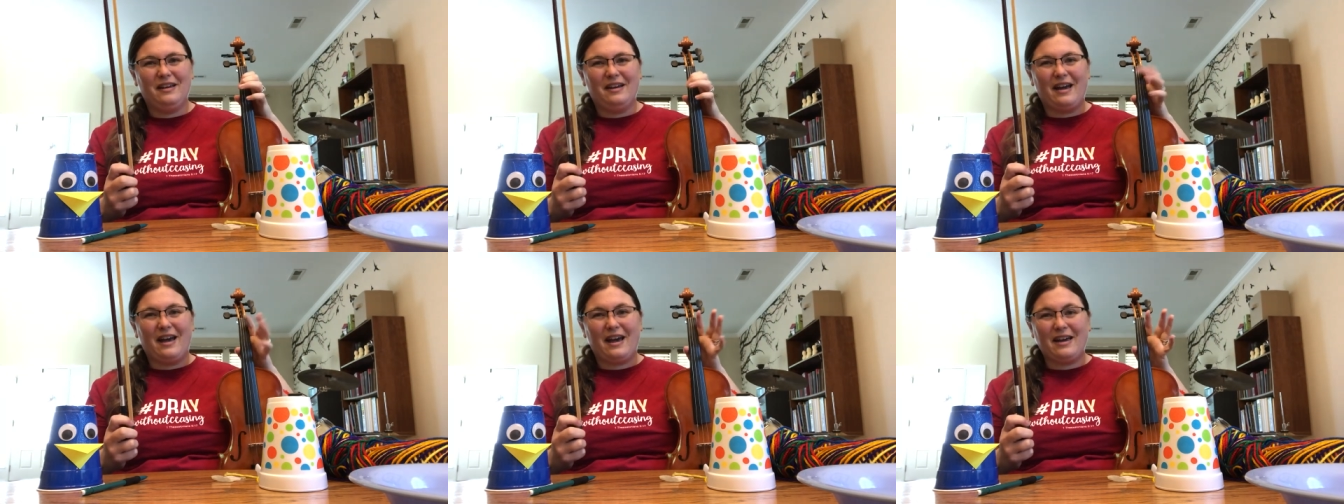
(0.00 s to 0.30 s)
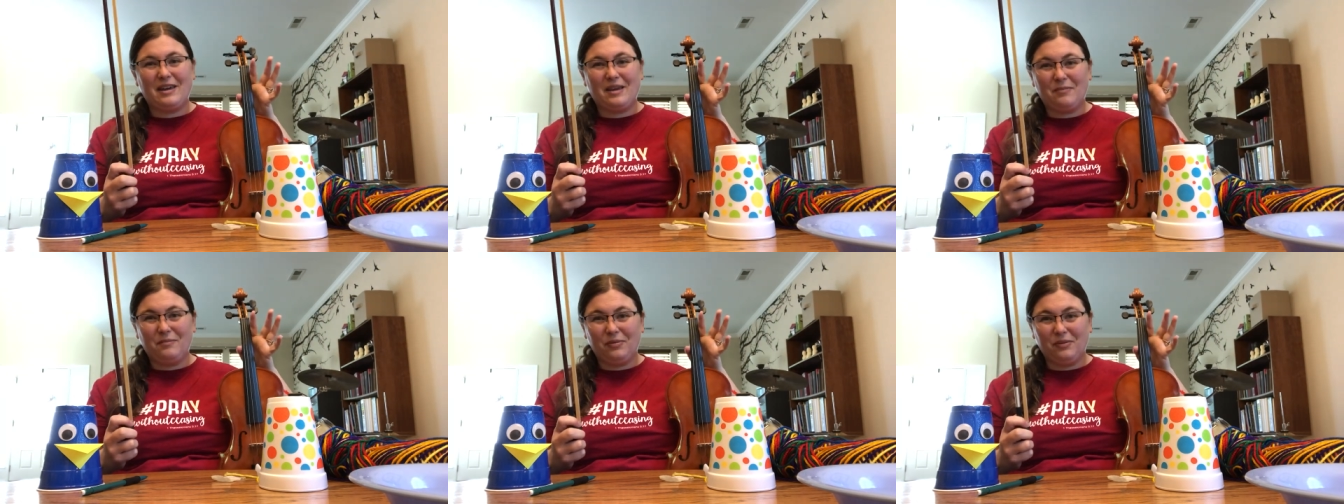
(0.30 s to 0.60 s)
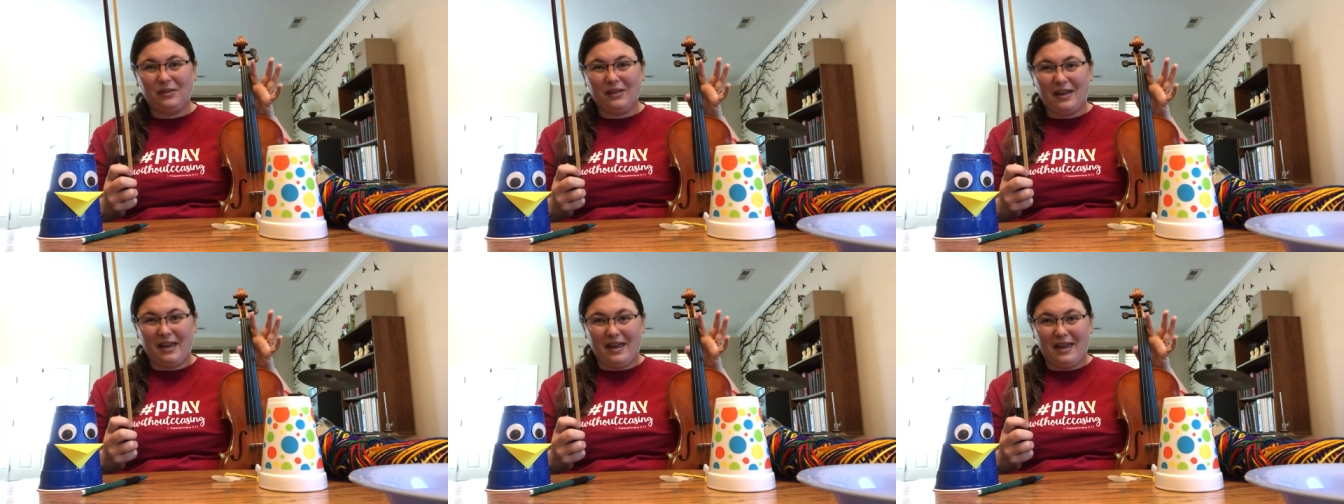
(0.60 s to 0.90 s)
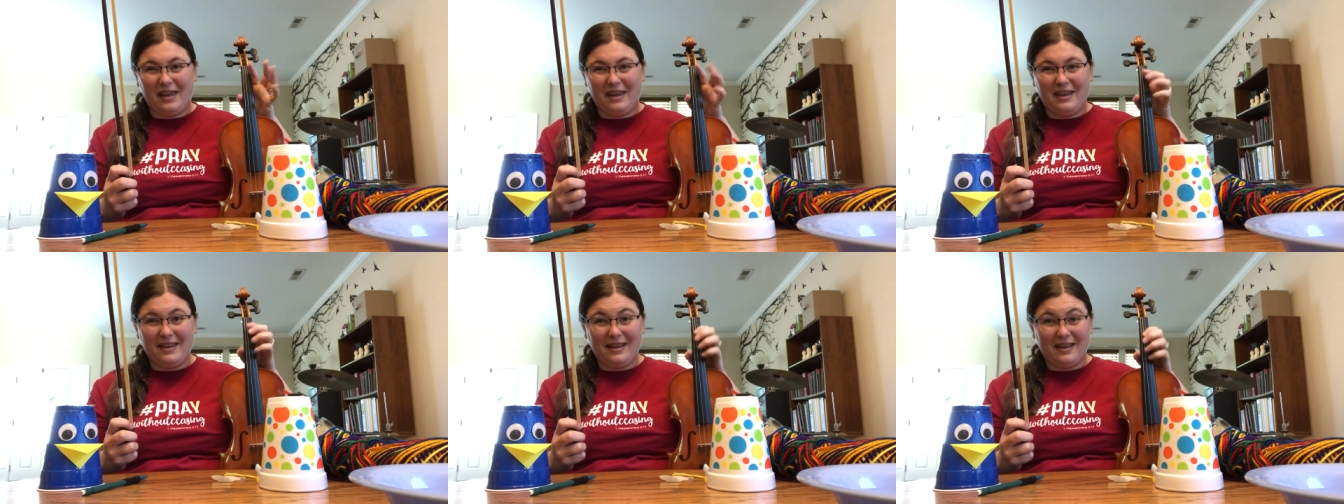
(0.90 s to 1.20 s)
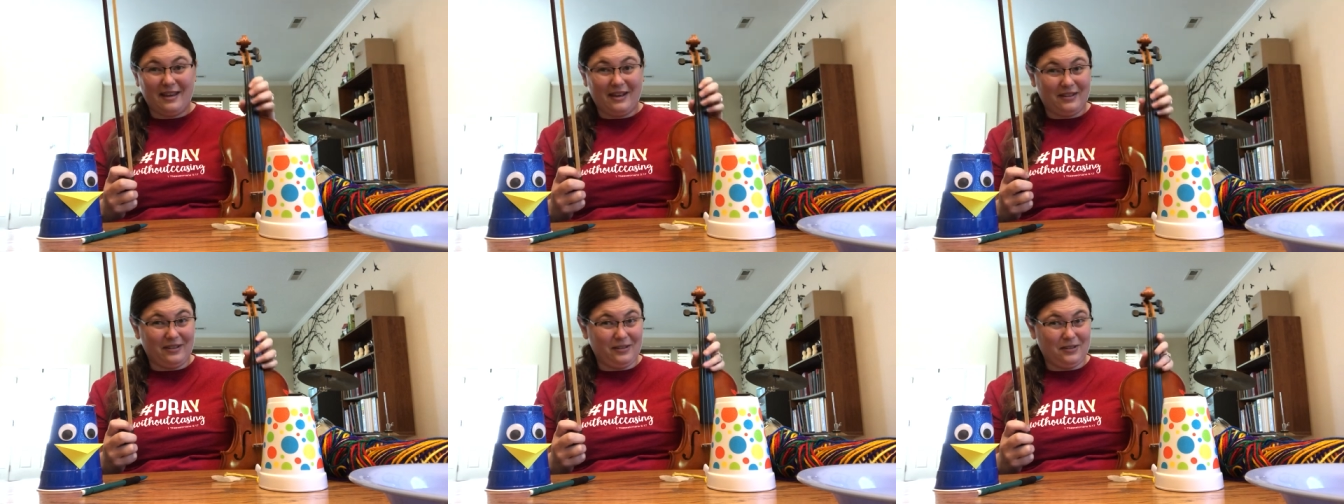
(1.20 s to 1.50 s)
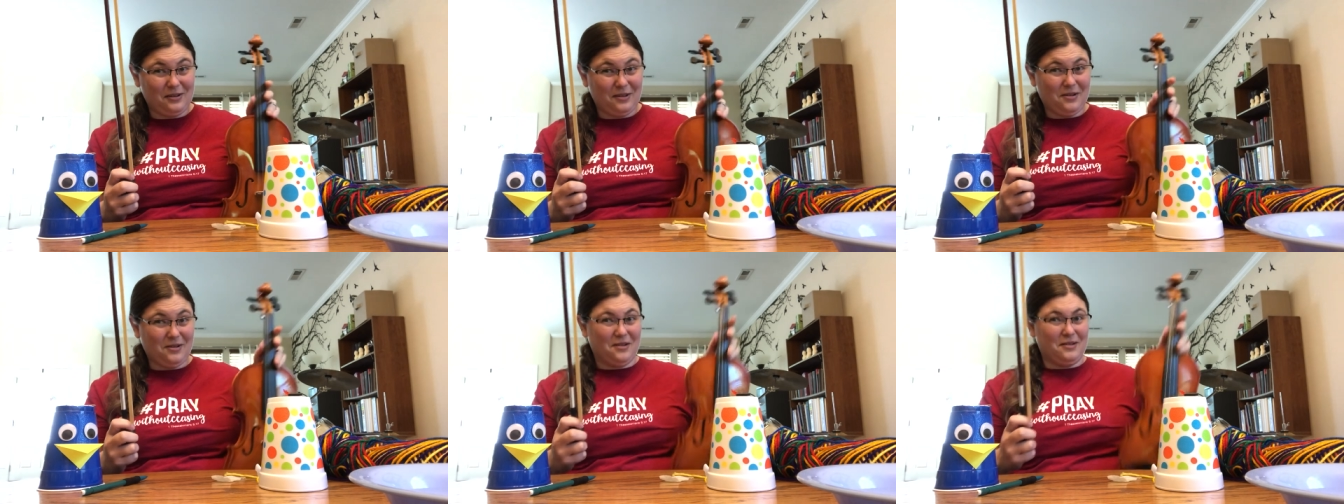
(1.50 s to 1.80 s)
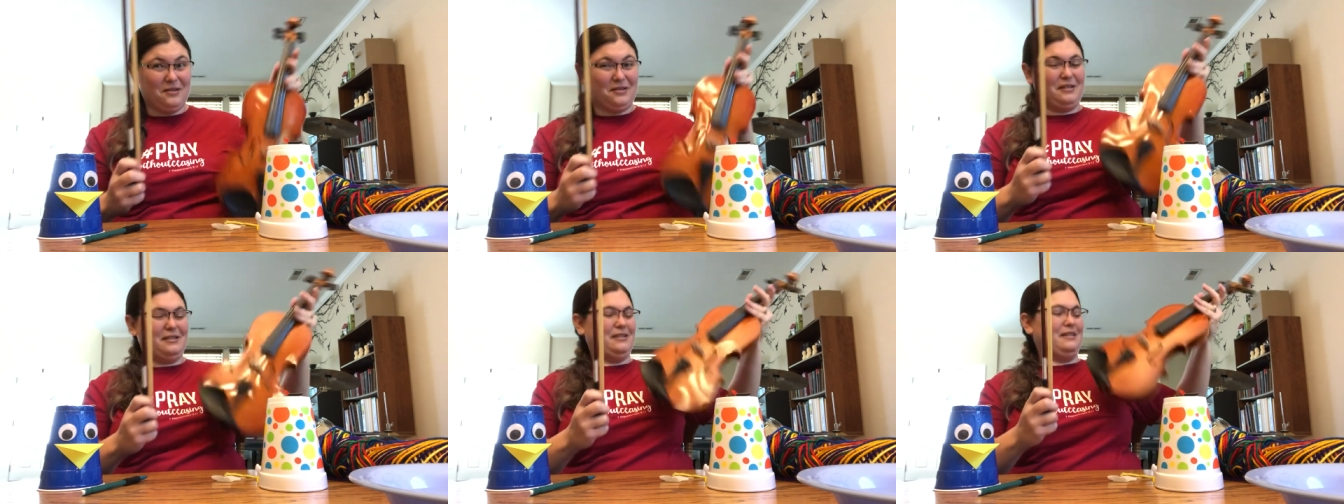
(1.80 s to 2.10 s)
I can play a
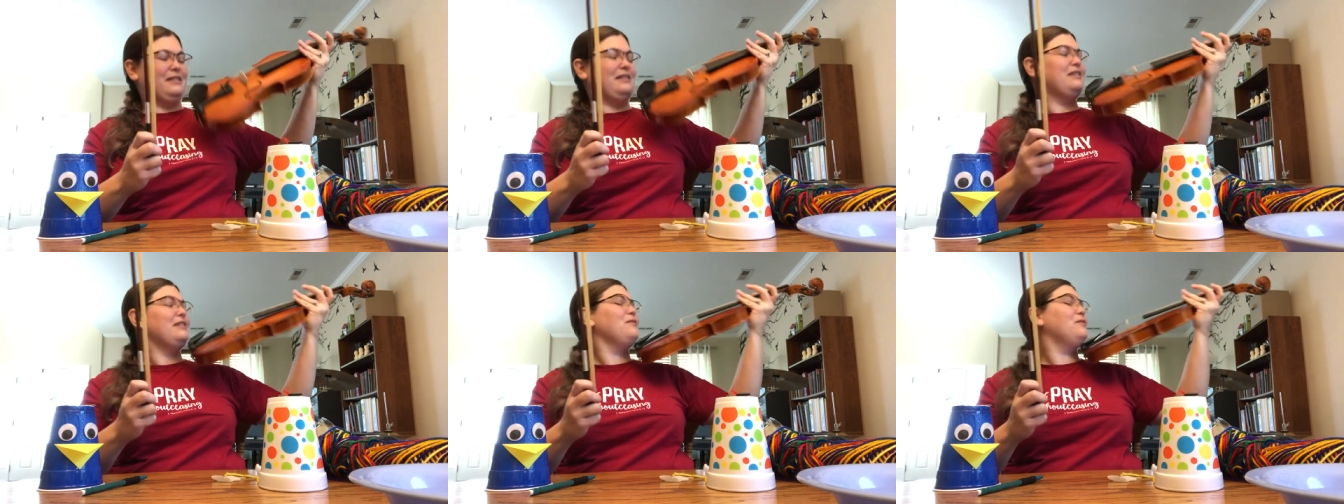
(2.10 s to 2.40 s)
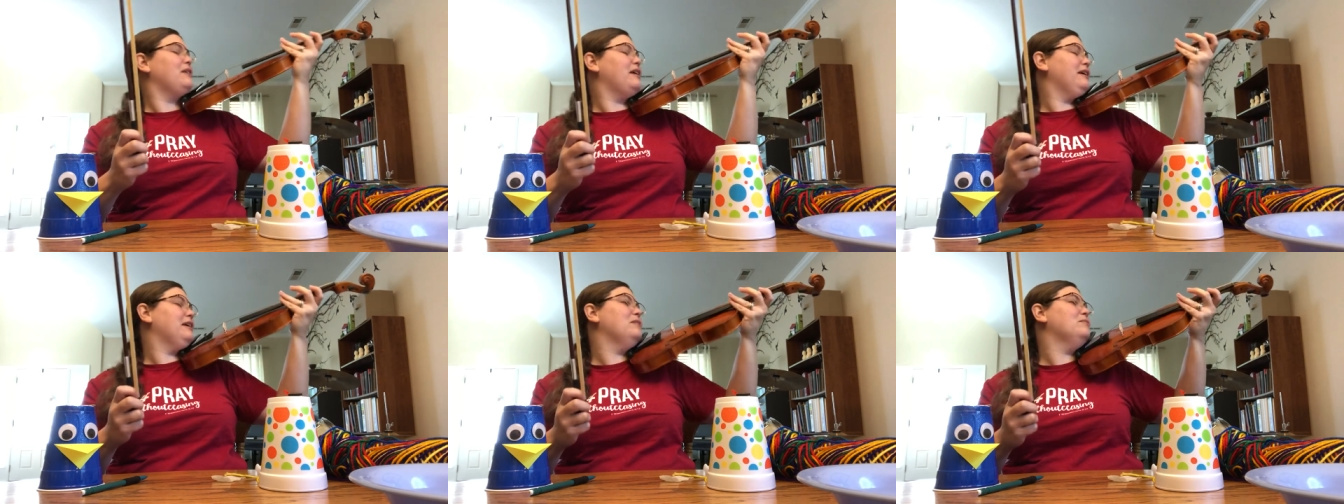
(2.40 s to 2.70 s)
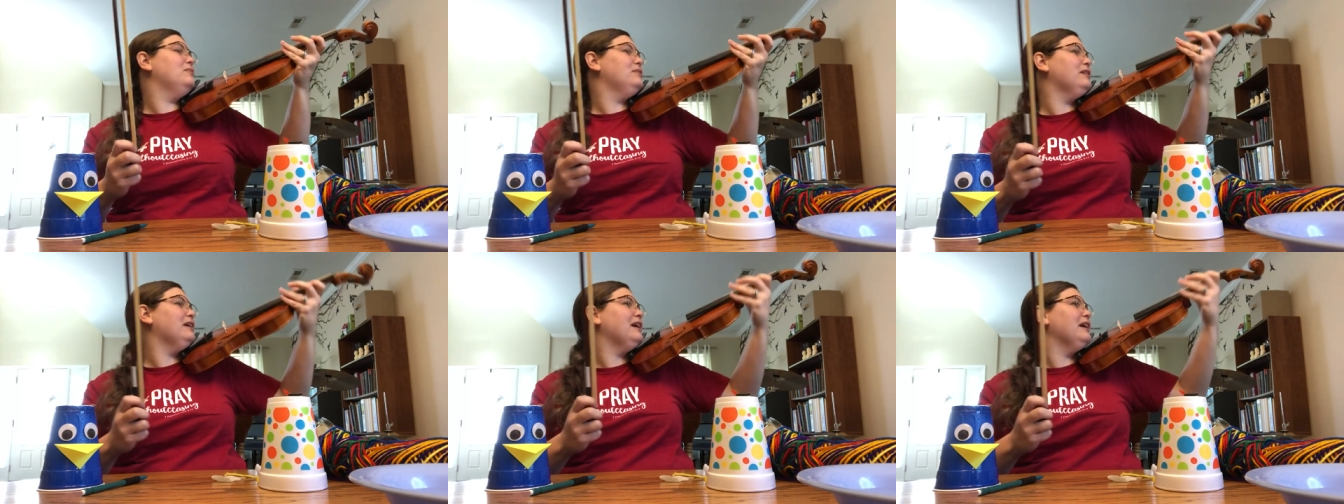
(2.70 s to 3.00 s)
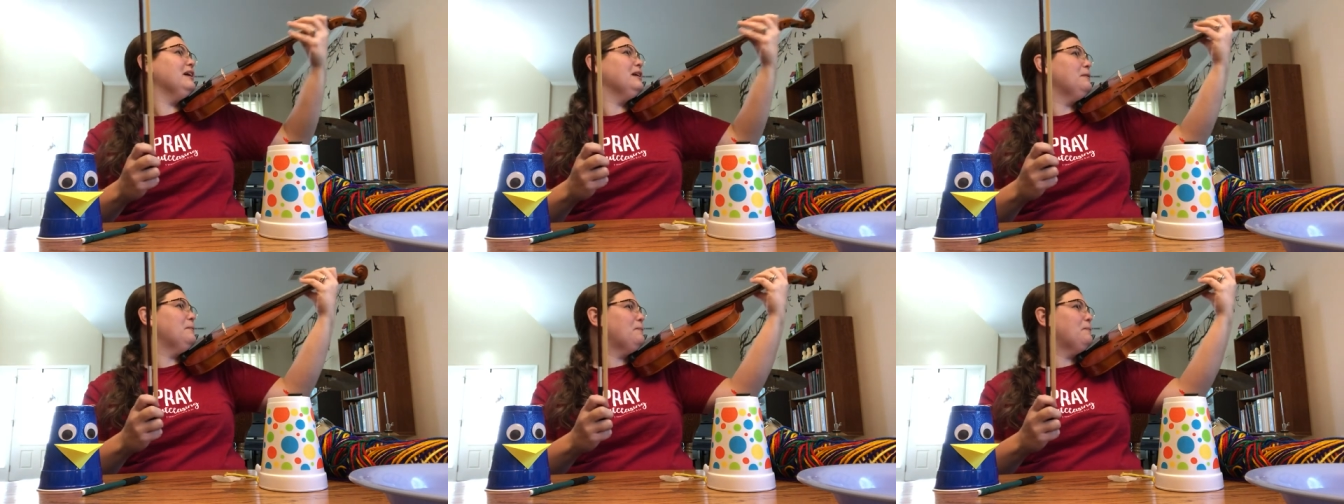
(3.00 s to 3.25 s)
song. Let's see what I can play.